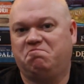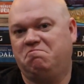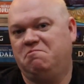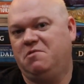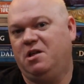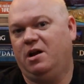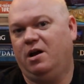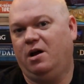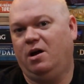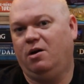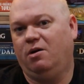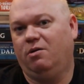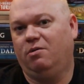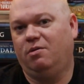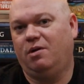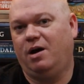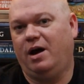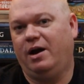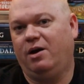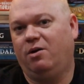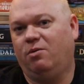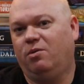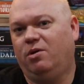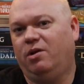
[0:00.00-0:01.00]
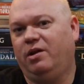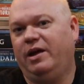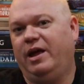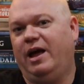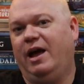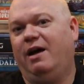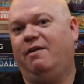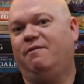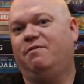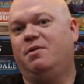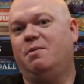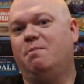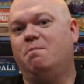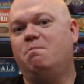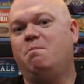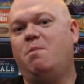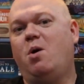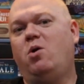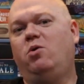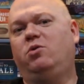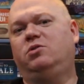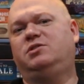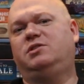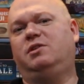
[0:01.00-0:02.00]
you know, I don't really have the
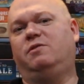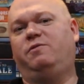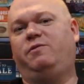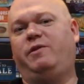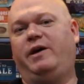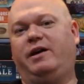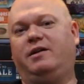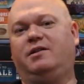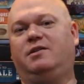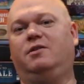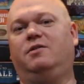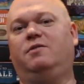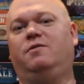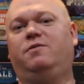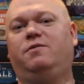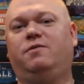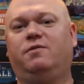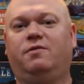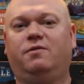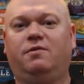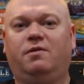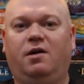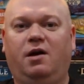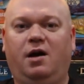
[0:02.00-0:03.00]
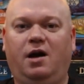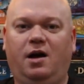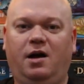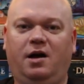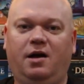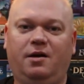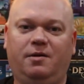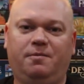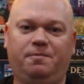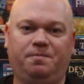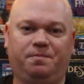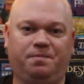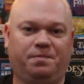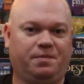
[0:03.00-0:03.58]
most effective uh,